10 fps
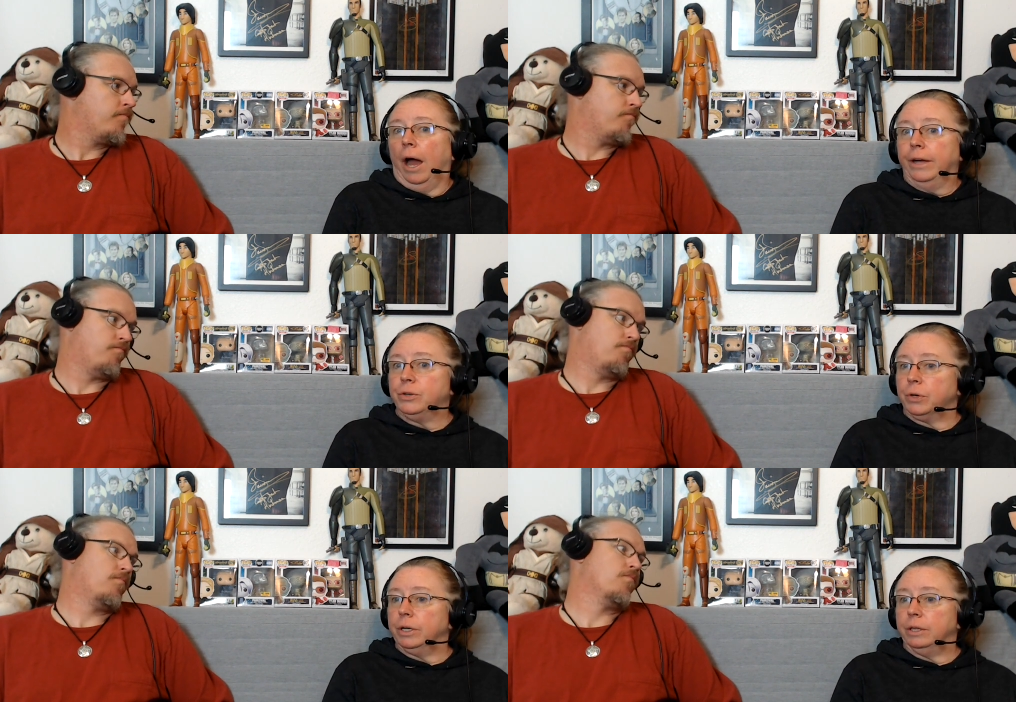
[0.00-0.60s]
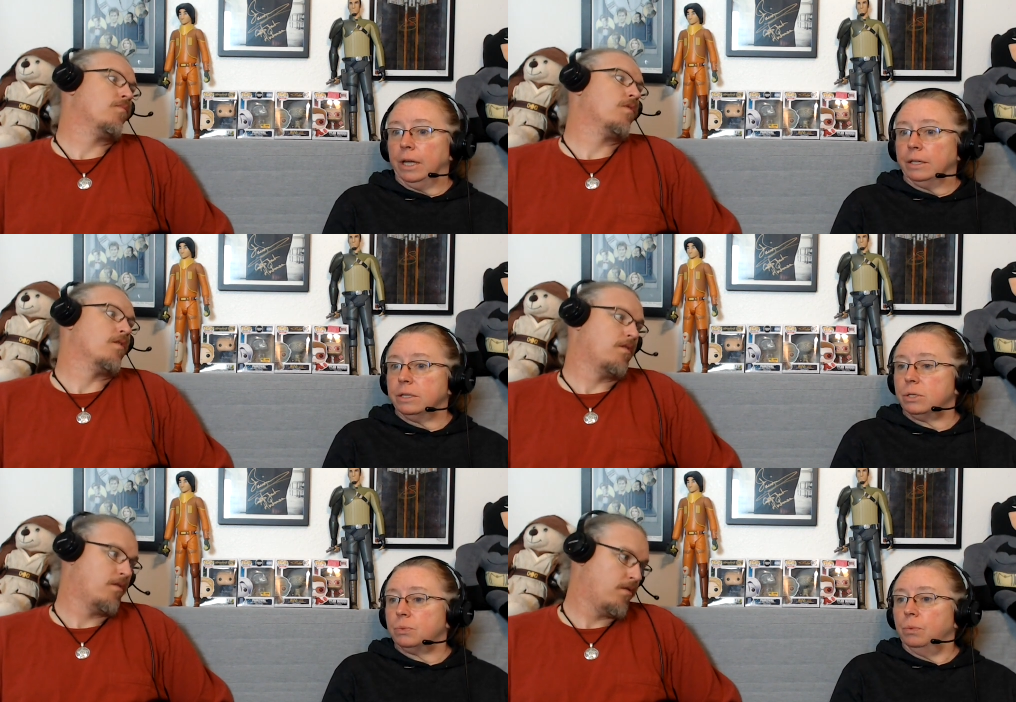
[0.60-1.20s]
Speaker 1: Hydra
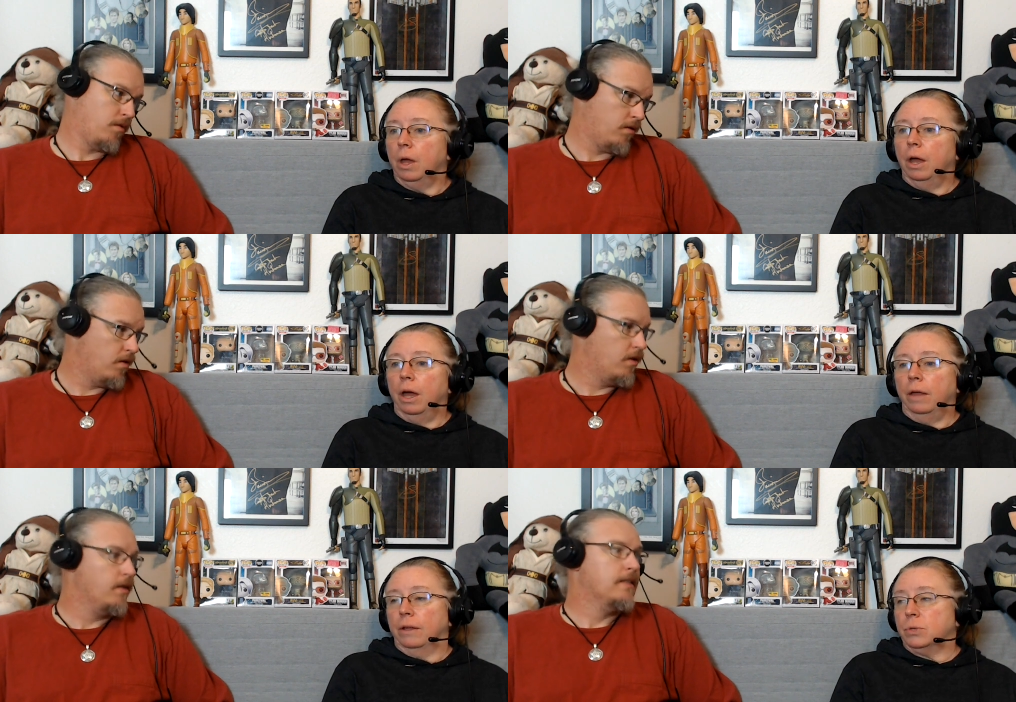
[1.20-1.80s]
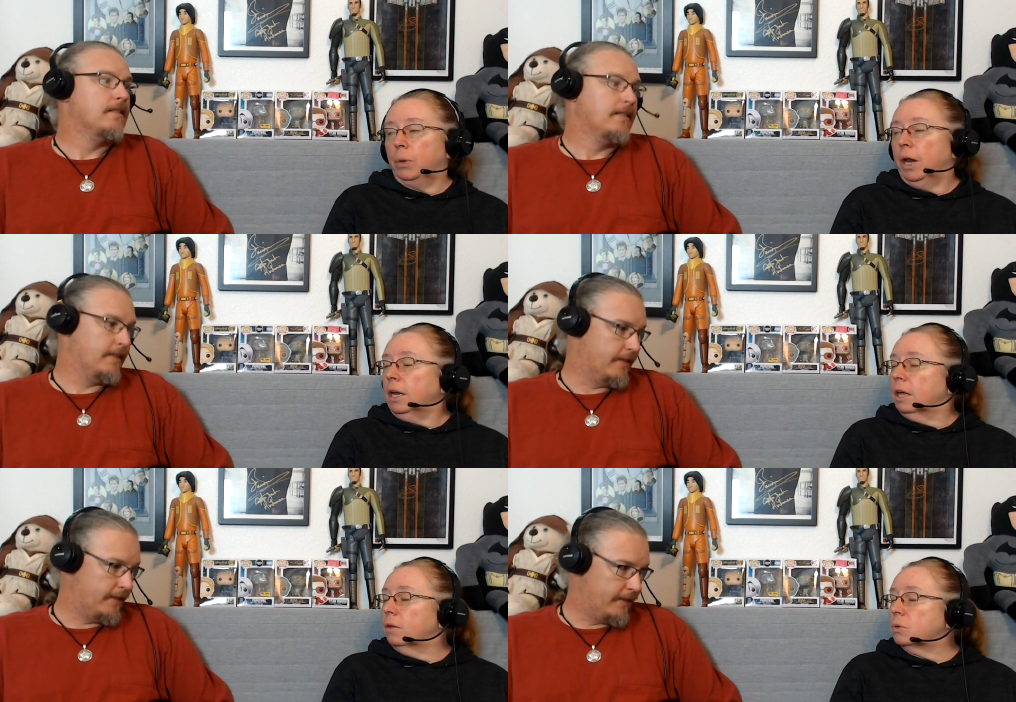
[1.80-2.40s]
that's that's what
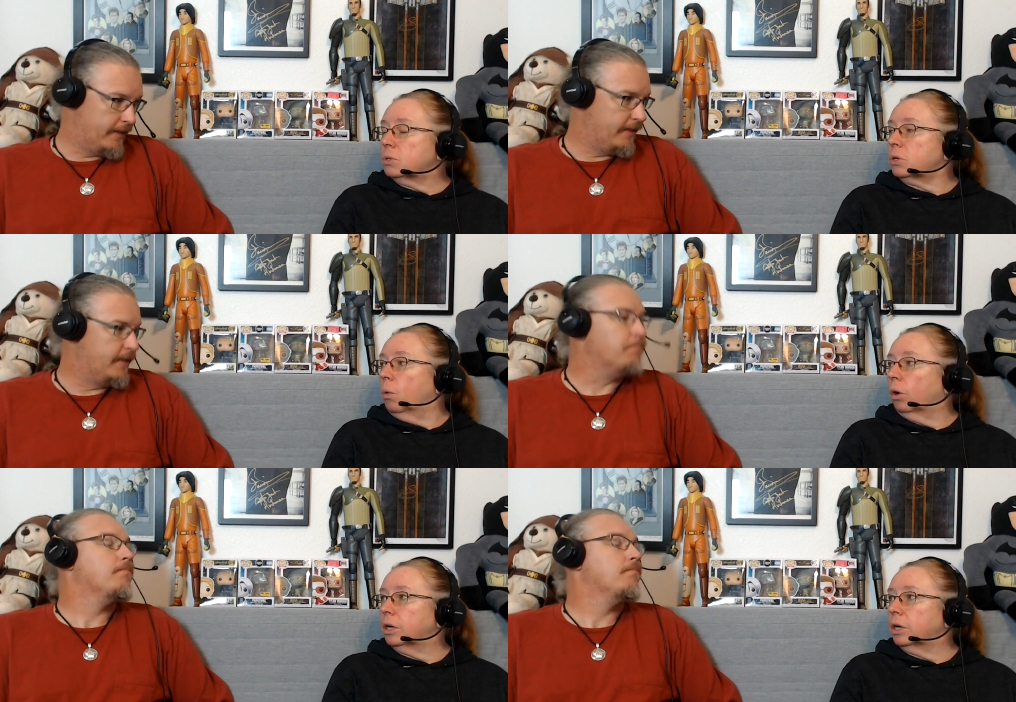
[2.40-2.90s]
any of those uh, yep.